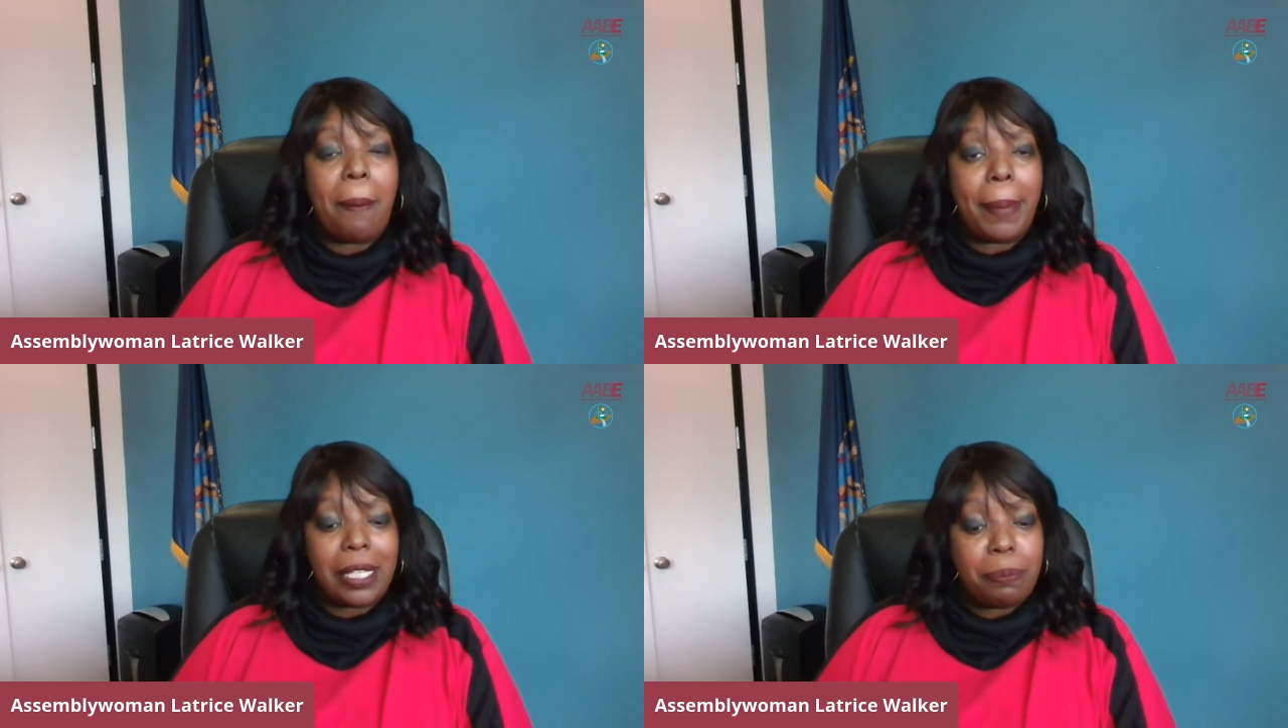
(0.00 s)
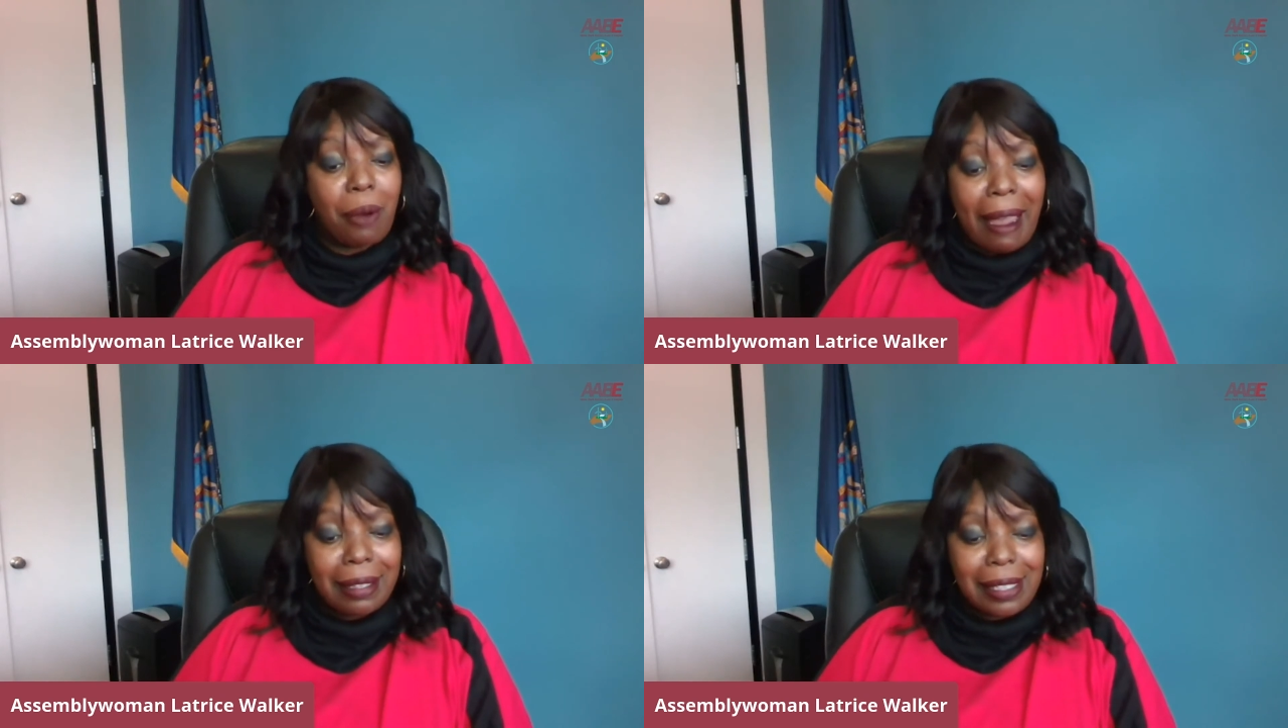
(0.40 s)
and best
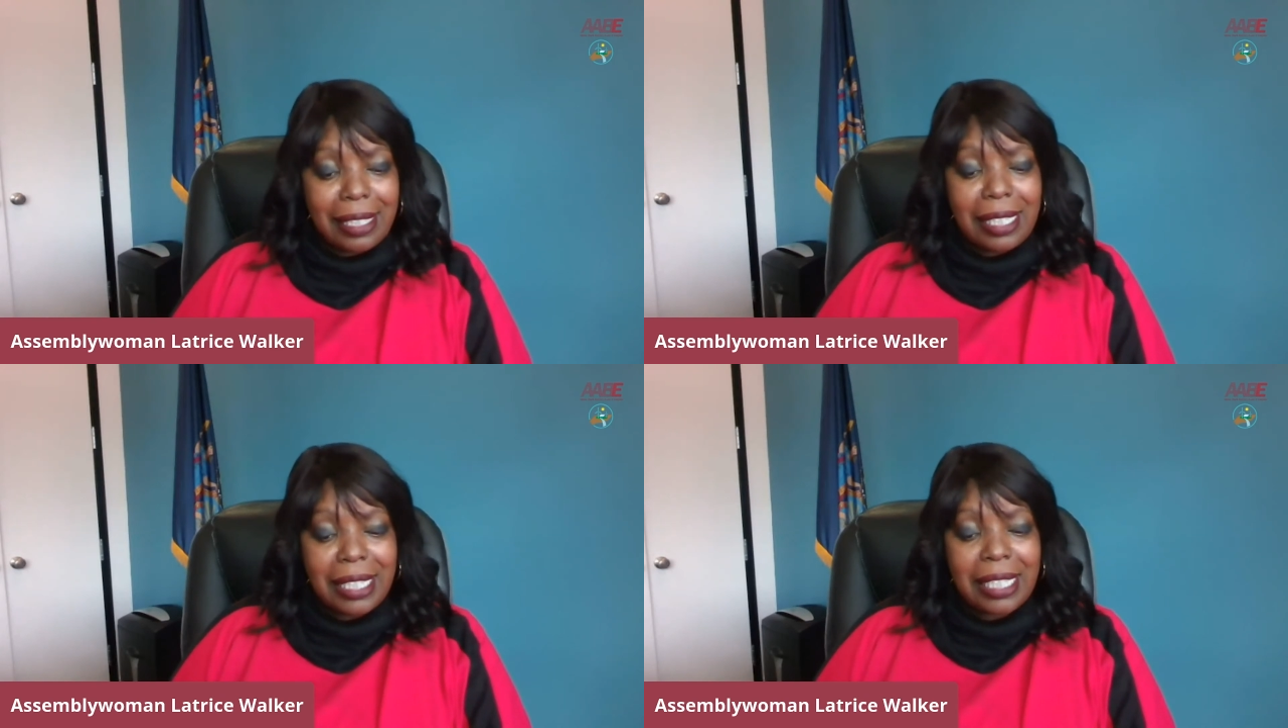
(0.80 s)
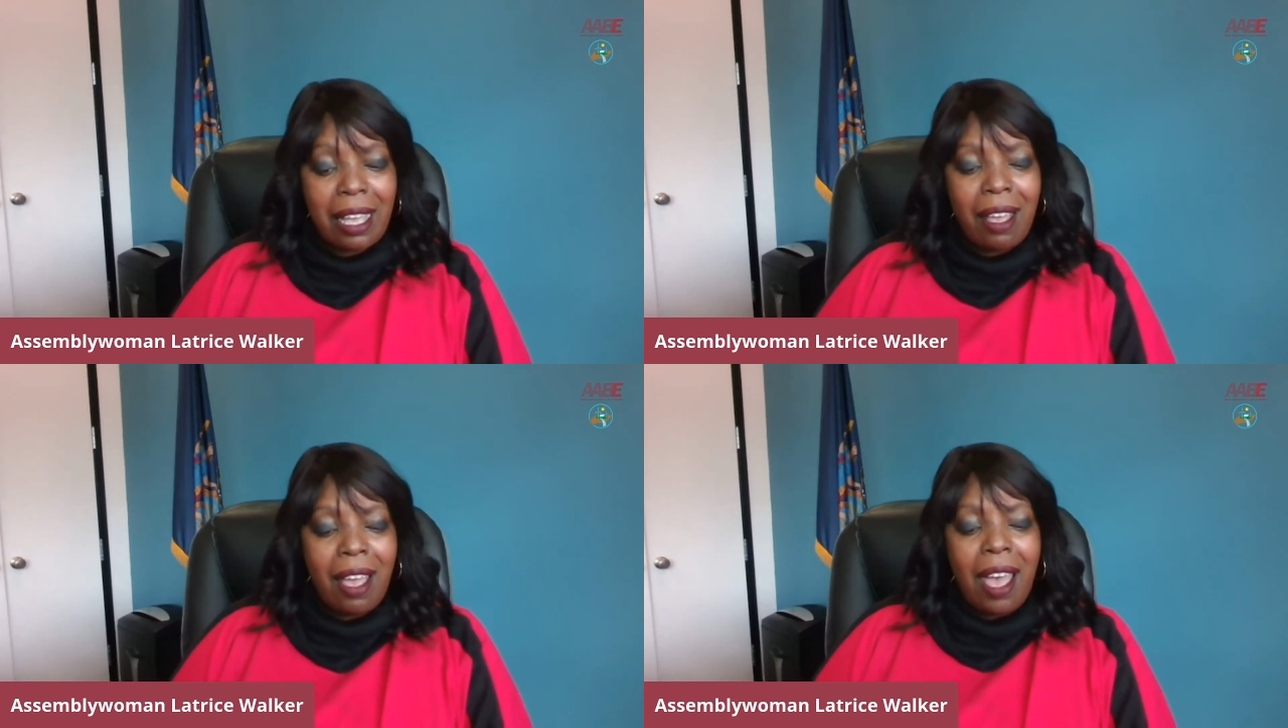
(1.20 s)
practices.
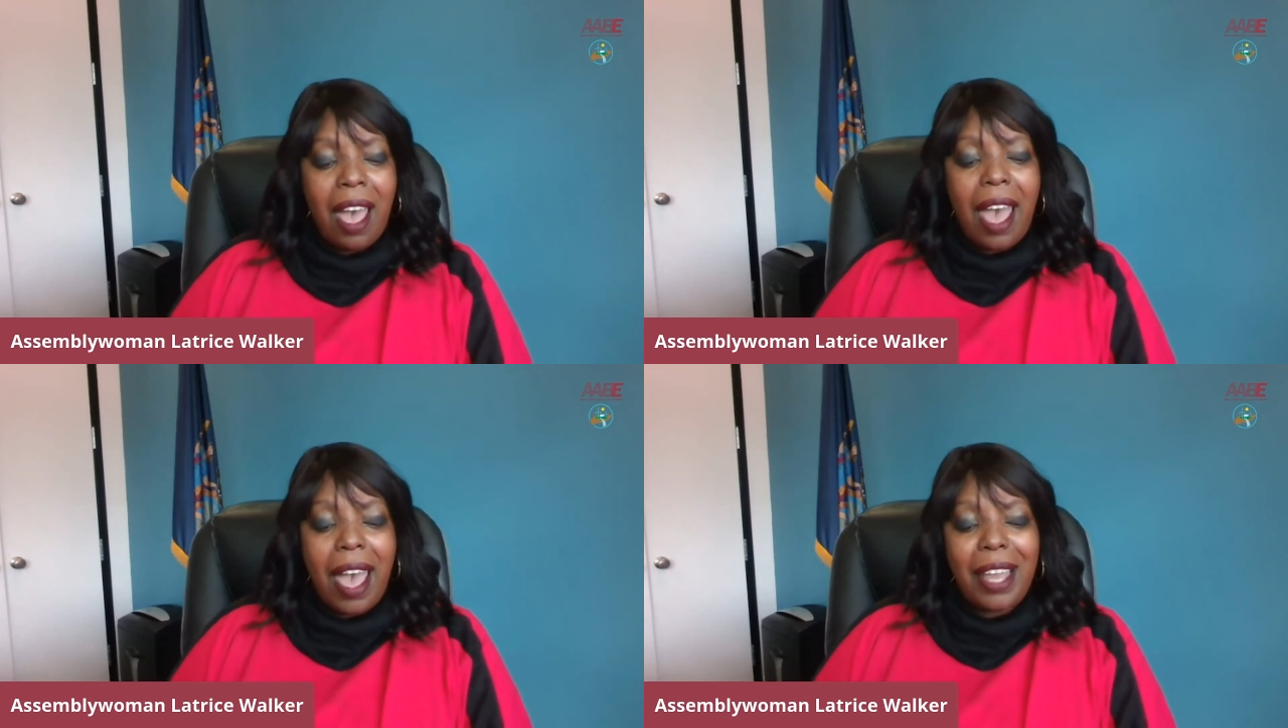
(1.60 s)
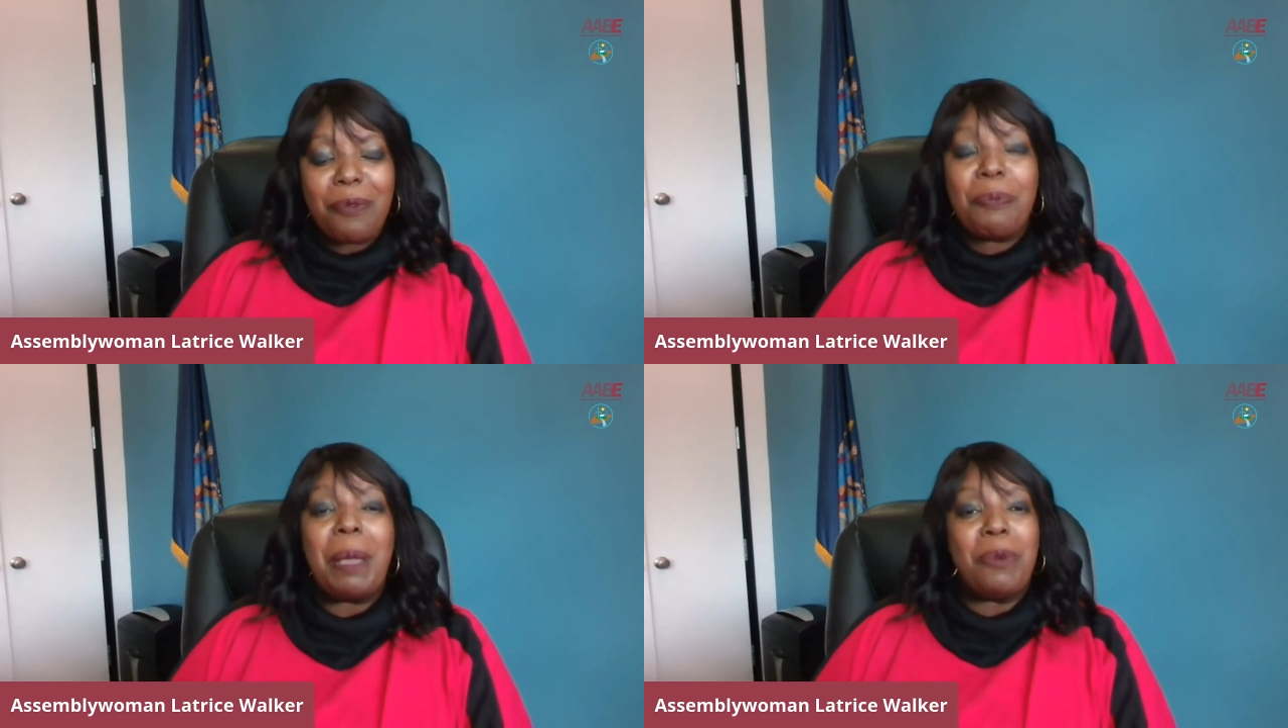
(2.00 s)

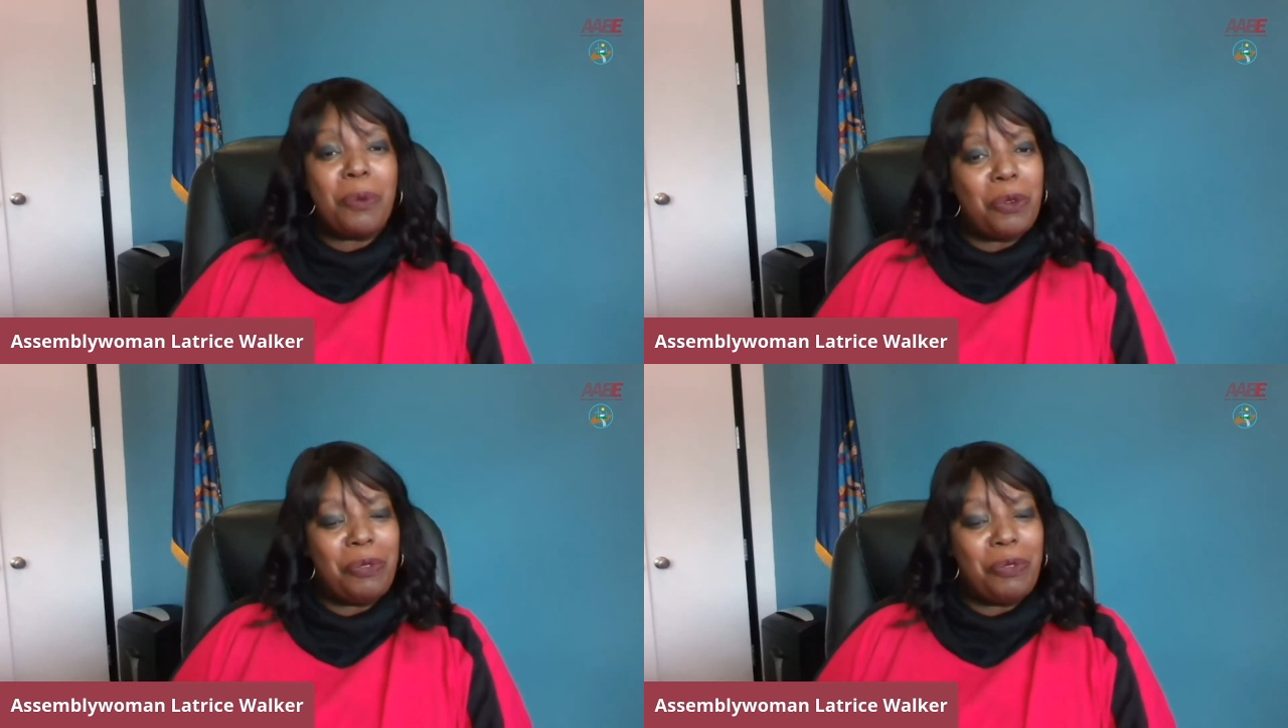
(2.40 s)
And people